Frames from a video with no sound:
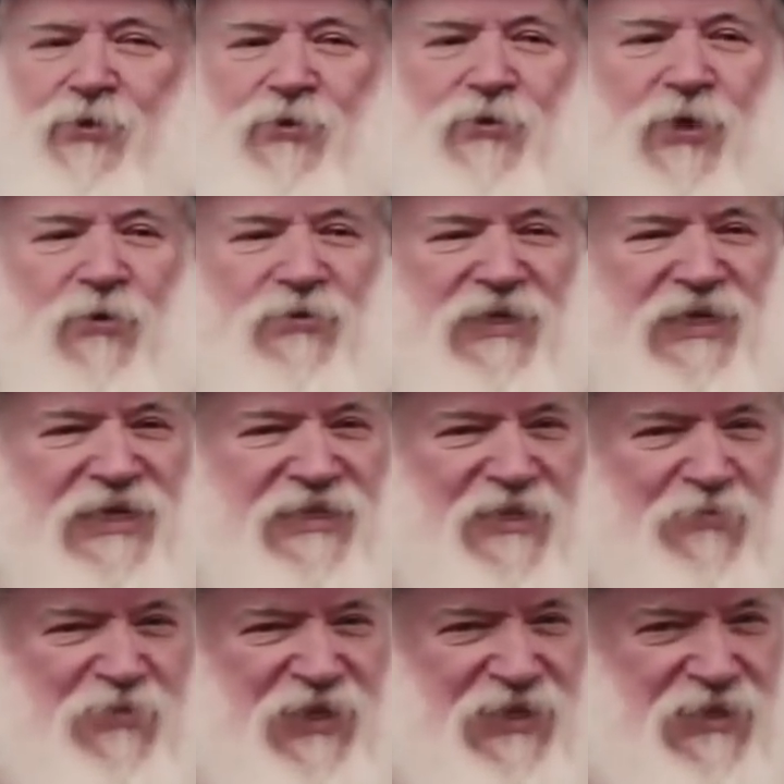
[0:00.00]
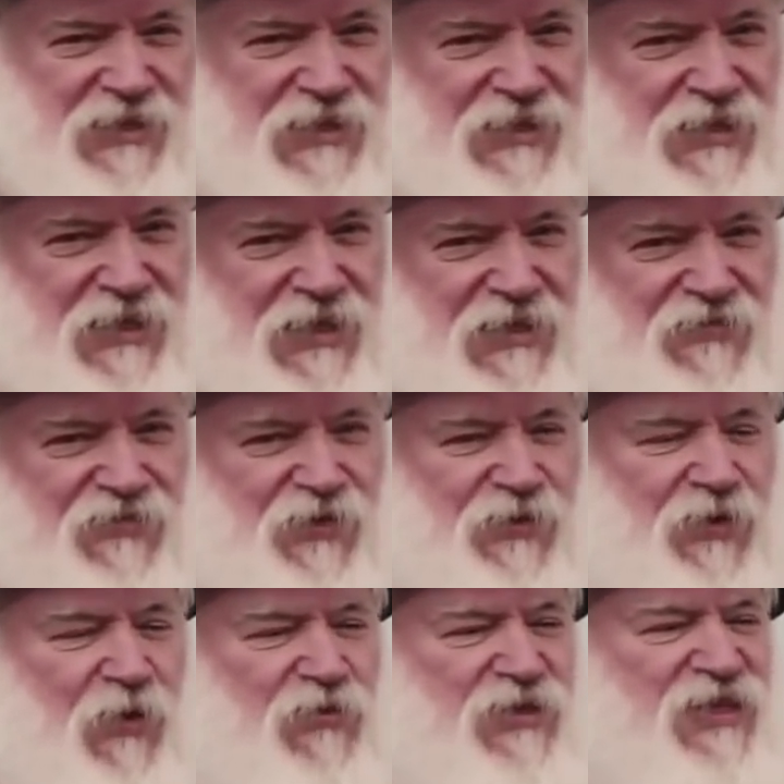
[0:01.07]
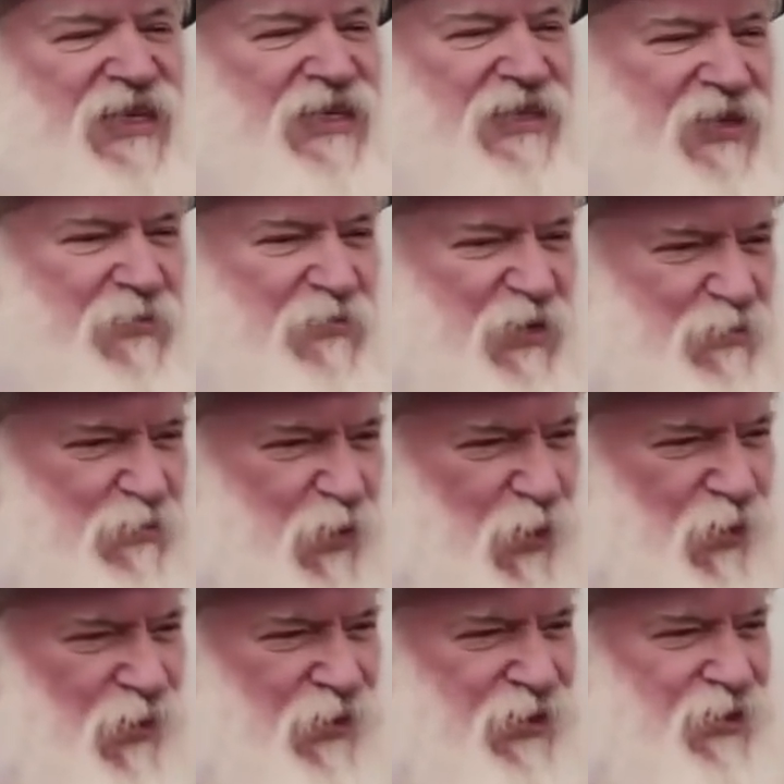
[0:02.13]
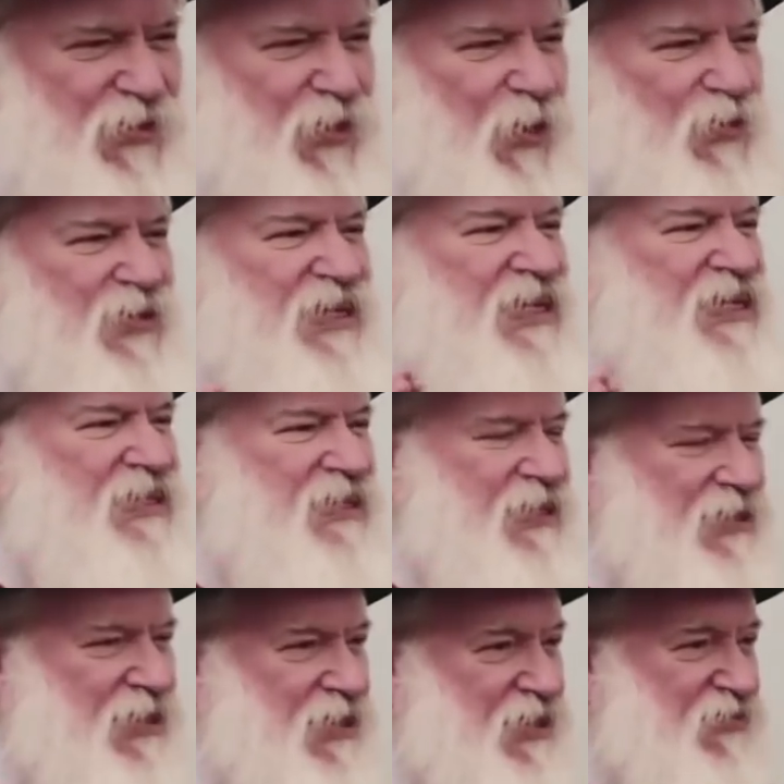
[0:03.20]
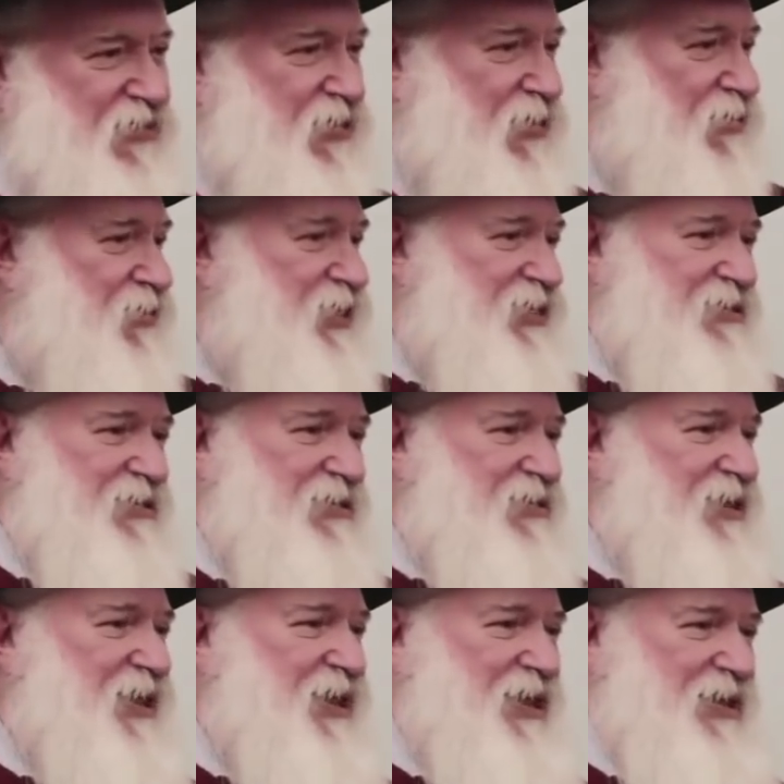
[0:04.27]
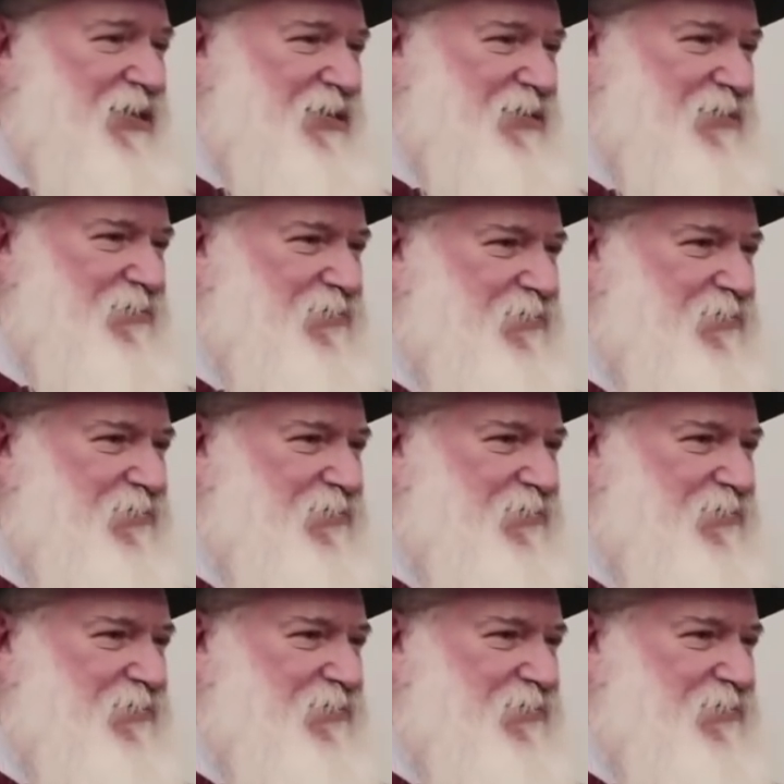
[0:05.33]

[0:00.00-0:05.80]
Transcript: You don't need to be conceived. You don't need to be born. You don't need to live. You don't need to die.